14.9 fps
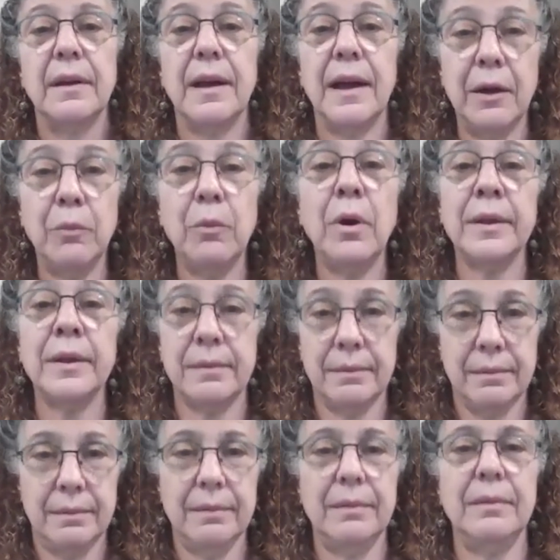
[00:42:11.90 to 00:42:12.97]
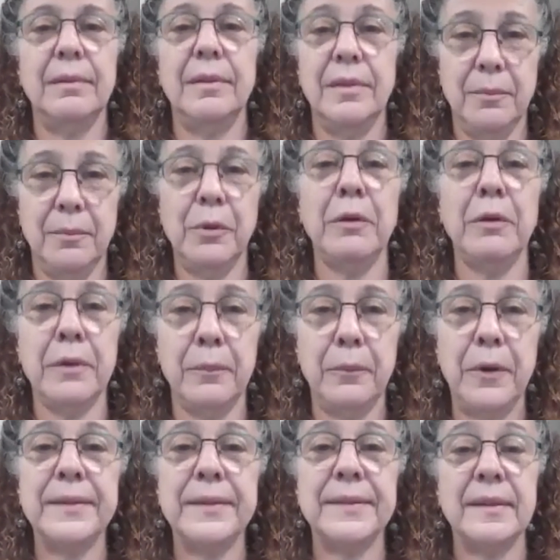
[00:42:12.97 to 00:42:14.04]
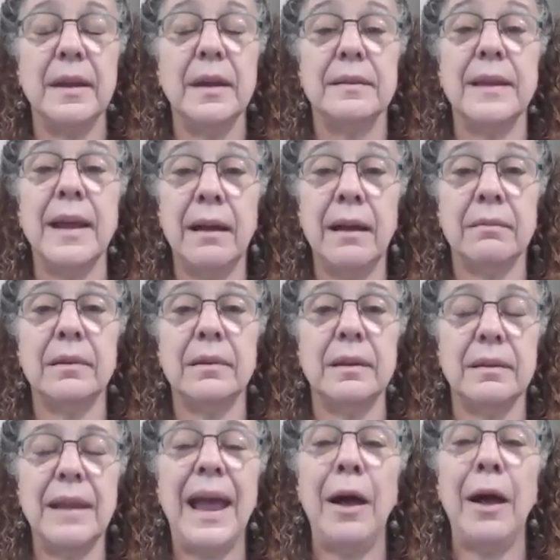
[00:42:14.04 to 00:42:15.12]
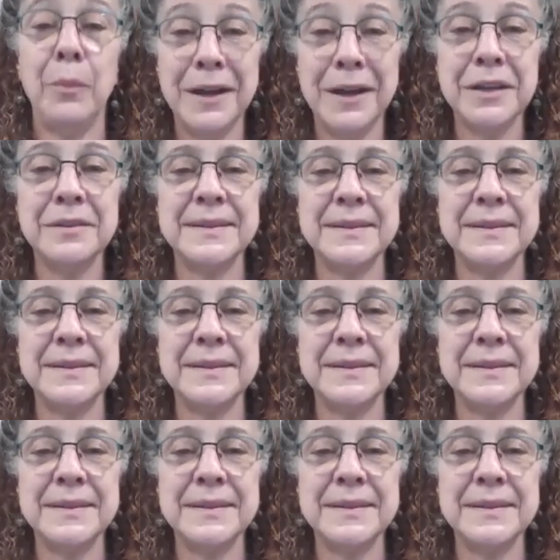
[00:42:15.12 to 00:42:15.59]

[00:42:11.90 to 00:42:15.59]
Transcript: I want the broken ones. Now, how am I using